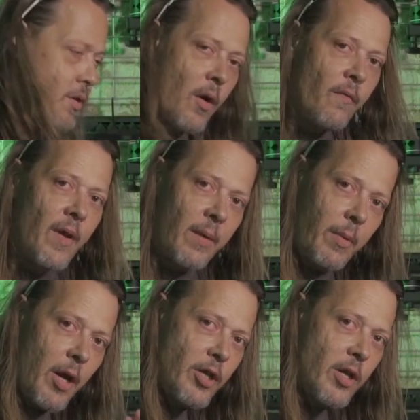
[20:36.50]
no
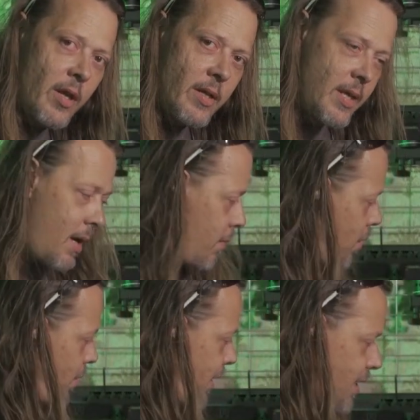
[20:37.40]
vibration on the table
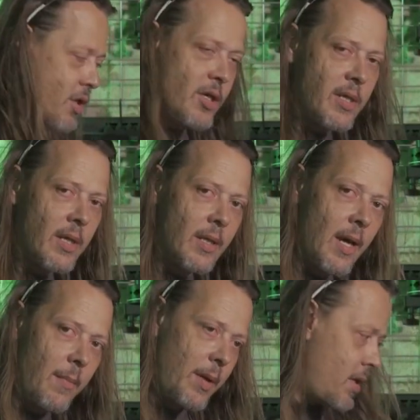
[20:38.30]
when they just did
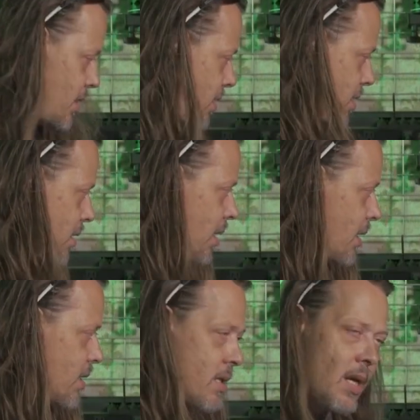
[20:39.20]
that because
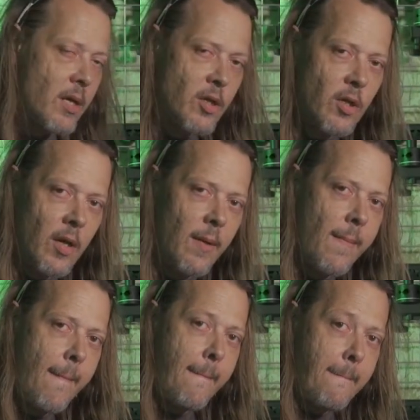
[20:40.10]
nothing's touching it.
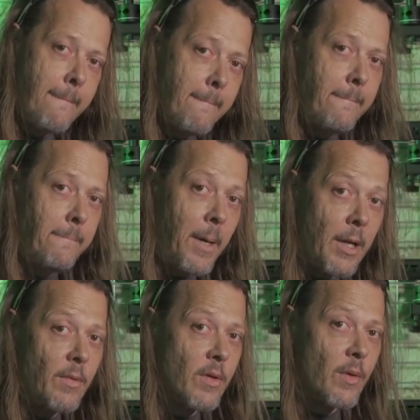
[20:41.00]
But
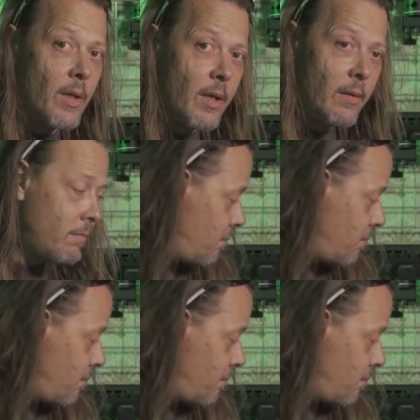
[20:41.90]
it was really,